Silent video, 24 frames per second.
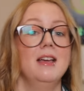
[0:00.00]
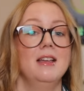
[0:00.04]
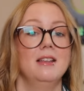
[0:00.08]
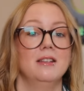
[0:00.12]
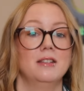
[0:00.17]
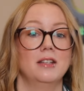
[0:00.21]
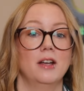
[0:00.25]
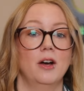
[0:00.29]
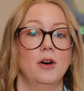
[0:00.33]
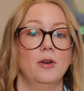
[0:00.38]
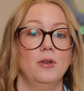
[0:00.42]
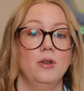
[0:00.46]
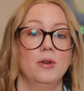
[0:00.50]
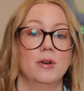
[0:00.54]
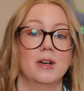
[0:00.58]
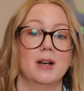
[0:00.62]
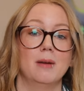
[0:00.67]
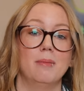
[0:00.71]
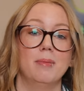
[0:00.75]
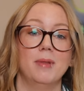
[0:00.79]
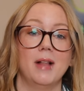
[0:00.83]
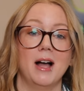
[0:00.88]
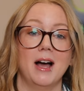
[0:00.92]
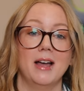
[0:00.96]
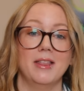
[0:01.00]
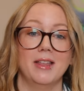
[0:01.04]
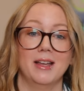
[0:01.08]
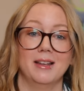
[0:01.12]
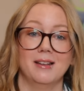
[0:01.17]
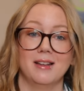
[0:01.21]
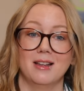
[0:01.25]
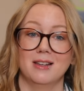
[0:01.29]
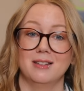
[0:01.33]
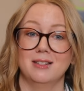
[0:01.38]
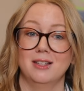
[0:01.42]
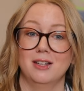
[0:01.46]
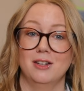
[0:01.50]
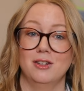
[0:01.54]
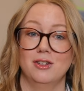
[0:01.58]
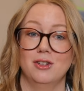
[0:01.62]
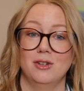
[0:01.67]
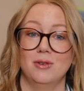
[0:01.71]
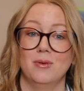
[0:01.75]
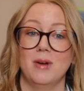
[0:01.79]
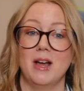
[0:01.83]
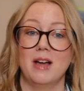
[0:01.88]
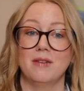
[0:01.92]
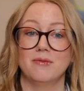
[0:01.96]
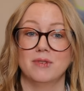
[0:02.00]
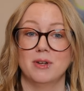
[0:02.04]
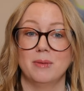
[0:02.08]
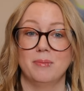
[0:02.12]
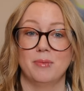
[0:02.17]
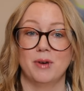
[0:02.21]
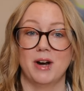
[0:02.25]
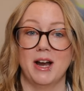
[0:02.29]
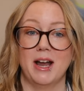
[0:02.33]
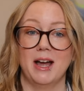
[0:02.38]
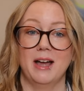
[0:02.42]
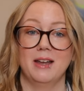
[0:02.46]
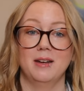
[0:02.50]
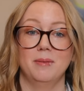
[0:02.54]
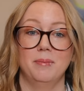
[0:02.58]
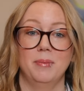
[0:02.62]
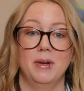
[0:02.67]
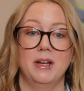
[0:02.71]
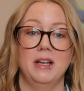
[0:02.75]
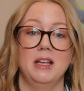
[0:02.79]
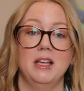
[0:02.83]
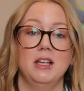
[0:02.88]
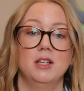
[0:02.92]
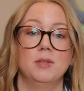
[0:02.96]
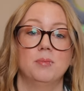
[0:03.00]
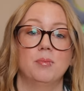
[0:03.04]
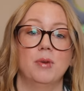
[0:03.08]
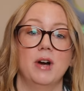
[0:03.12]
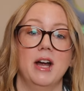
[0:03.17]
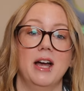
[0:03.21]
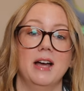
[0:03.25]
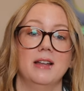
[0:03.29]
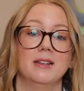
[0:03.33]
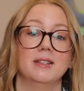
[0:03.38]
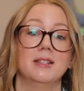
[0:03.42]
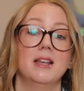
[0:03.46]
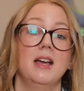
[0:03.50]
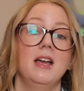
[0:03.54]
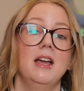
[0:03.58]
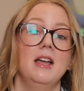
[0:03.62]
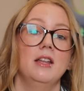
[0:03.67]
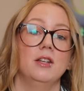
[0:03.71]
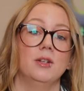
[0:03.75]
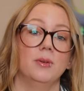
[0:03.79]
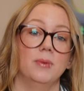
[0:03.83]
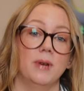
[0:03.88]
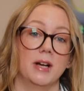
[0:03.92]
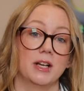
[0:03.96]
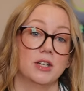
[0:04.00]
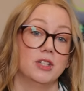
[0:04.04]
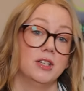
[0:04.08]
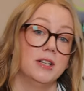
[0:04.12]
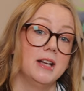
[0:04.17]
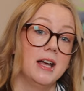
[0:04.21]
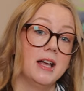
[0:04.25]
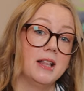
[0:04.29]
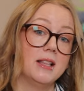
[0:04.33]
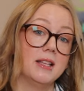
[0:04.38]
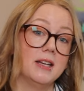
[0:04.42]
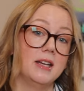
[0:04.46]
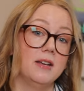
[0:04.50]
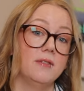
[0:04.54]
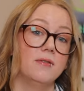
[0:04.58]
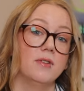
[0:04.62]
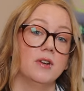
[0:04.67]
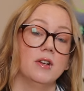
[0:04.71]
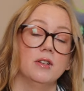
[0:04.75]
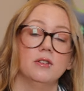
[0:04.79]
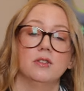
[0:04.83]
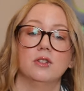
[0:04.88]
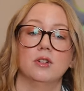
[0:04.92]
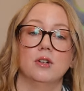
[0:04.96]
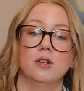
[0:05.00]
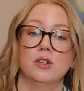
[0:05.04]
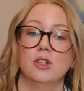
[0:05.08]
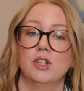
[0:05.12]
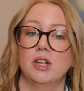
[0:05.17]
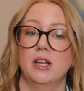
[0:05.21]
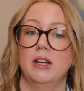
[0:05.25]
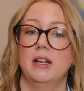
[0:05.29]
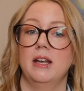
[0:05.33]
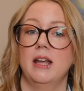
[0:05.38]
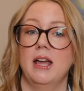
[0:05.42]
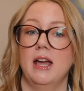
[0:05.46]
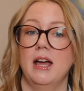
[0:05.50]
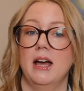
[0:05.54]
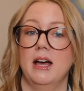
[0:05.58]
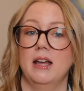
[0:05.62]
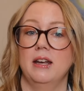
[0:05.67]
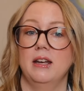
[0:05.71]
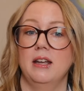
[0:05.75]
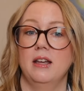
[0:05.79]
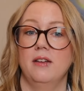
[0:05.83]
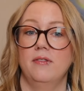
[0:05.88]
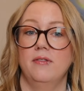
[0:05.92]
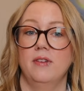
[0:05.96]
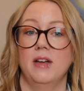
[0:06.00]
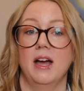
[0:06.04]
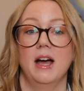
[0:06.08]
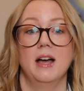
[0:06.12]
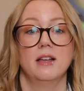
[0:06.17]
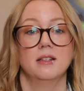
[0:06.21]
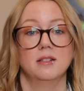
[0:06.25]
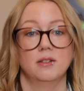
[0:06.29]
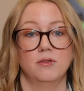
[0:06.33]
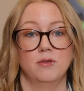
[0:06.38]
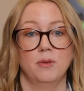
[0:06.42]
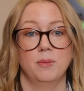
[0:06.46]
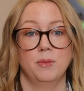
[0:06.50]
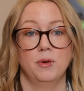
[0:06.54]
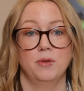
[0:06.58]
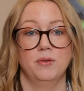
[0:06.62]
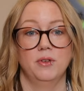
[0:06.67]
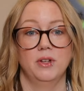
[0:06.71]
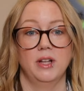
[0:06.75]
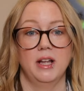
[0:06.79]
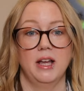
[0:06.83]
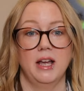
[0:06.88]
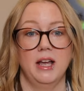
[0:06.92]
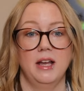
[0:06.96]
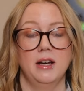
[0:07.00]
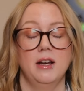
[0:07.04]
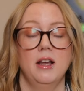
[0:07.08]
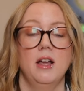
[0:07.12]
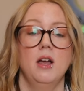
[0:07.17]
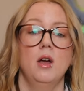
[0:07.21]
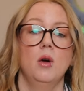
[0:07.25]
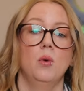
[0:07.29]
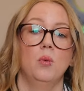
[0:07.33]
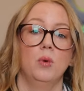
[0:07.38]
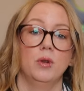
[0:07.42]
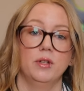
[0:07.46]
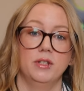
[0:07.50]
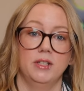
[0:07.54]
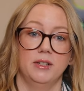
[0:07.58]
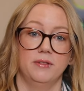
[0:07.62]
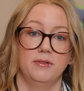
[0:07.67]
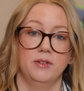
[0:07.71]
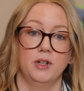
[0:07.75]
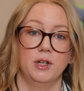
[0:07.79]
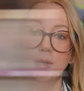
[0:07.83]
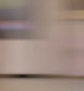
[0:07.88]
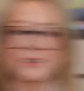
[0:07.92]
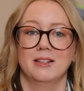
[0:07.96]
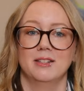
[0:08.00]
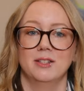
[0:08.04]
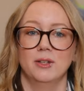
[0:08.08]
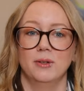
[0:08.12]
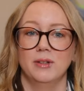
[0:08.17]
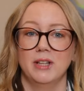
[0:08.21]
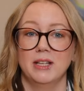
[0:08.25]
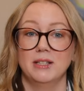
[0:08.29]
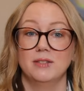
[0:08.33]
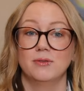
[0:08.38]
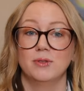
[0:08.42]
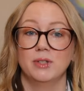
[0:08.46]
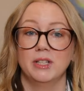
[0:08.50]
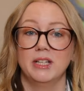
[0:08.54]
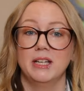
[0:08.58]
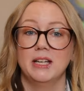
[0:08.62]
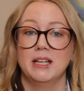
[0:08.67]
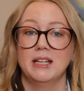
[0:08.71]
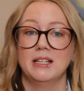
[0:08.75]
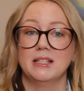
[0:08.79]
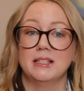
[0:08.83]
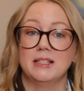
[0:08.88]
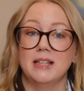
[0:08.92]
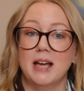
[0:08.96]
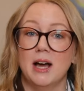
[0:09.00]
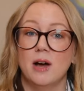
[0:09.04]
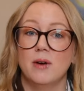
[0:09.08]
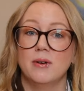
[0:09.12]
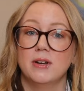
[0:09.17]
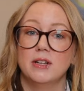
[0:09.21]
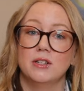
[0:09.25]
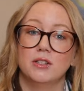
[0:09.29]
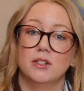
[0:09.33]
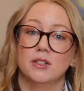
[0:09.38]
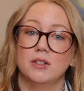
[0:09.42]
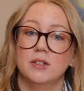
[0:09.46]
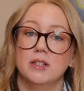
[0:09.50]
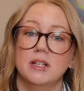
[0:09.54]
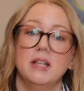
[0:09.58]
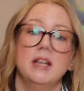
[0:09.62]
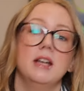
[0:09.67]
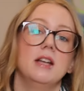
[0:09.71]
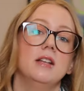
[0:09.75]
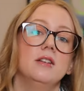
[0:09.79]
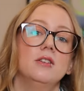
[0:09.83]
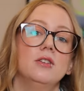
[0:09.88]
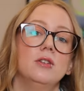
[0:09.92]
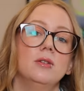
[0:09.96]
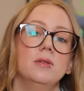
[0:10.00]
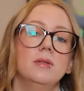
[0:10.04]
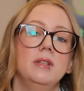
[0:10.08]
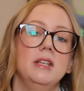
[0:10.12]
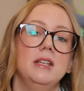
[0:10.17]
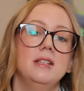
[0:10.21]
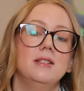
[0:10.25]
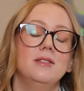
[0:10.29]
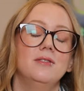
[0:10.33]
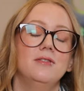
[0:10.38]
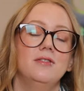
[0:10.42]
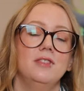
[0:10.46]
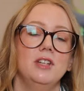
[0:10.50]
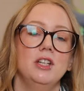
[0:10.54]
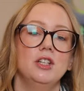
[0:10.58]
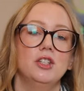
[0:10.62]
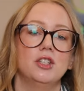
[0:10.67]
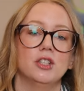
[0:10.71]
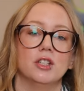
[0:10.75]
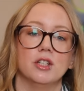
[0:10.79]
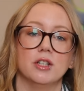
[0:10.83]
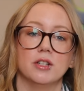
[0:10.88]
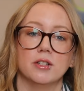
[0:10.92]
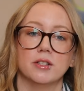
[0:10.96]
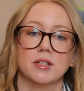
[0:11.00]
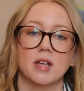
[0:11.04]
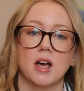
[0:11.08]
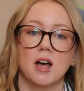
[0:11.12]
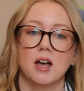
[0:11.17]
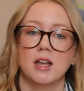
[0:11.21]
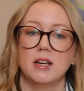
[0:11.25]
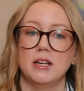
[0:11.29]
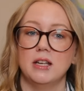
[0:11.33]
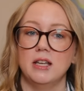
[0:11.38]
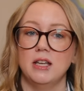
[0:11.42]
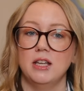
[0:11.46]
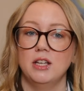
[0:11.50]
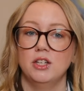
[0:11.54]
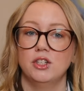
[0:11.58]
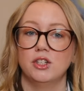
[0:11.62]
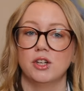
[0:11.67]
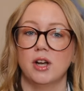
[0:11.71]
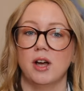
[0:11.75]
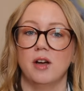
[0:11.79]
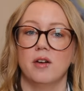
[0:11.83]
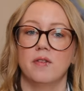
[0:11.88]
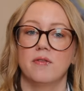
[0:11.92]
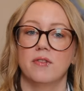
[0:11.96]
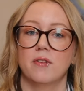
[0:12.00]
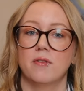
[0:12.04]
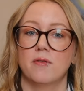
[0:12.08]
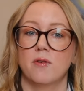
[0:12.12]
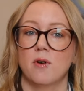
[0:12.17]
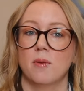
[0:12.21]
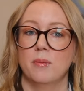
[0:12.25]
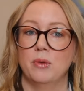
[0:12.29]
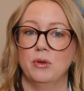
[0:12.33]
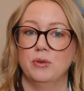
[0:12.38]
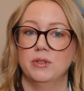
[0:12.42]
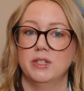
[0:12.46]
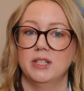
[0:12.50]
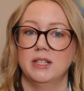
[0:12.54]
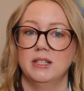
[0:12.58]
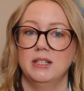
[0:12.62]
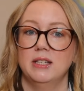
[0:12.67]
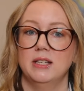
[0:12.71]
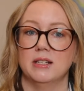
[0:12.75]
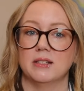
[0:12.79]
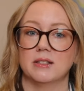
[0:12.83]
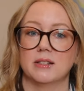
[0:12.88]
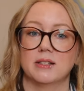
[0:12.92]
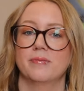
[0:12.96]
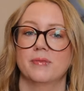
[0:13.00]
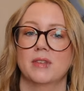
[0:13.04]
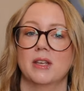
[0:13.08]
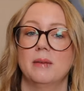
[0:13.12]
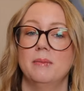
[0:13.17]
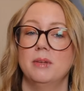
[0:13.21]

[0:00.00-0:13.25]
So you can apply that lesson to every brand, but each brand's directionality for insertion and if it has a removal aid will differ. So let's really get down and dirty into these features on each of the Formoonsa discs.